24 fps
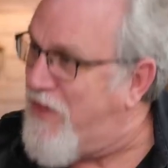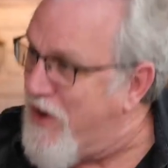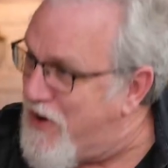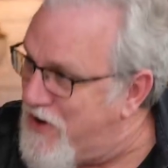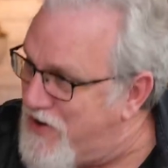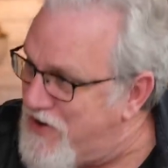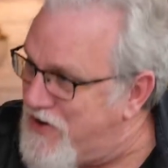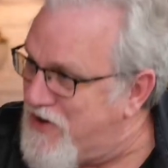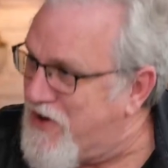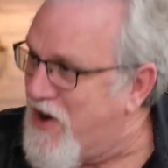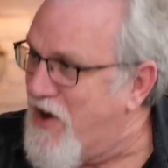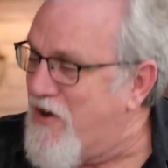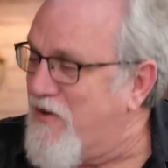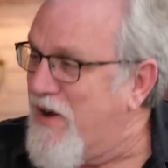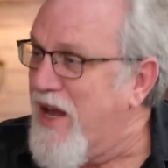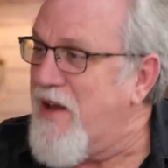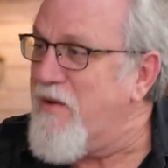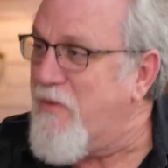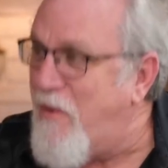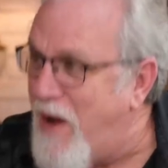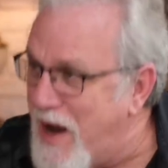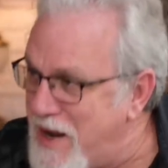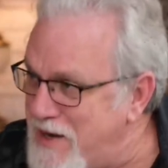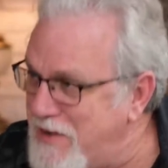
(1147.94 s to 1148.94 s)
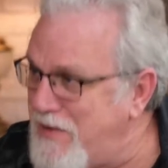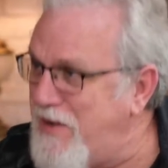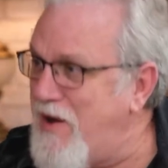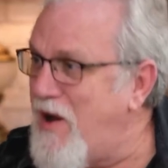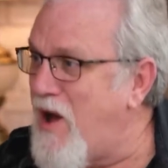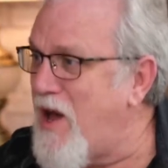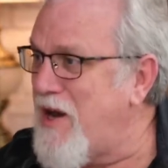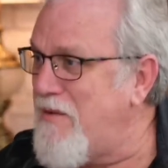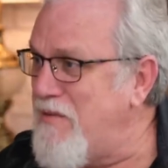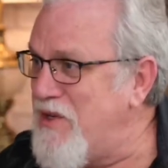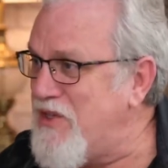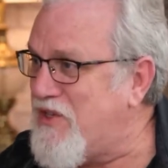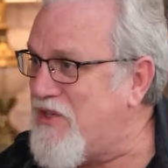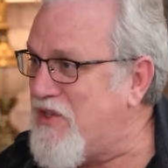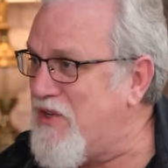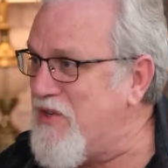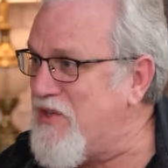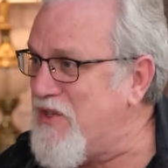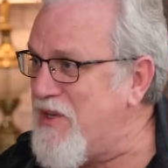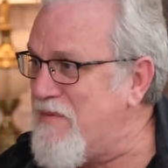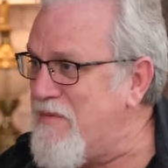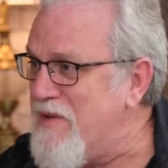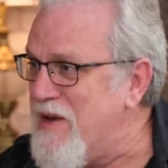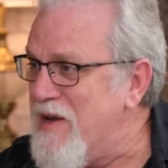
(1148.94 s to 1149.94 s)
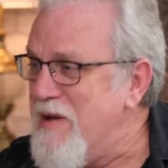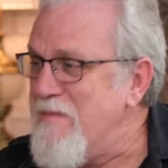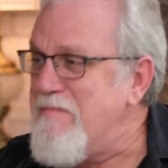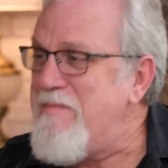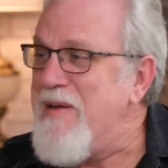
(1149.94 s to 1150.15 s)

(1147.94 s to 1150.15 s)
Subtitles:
There you go. And why did the Ottomans choose him?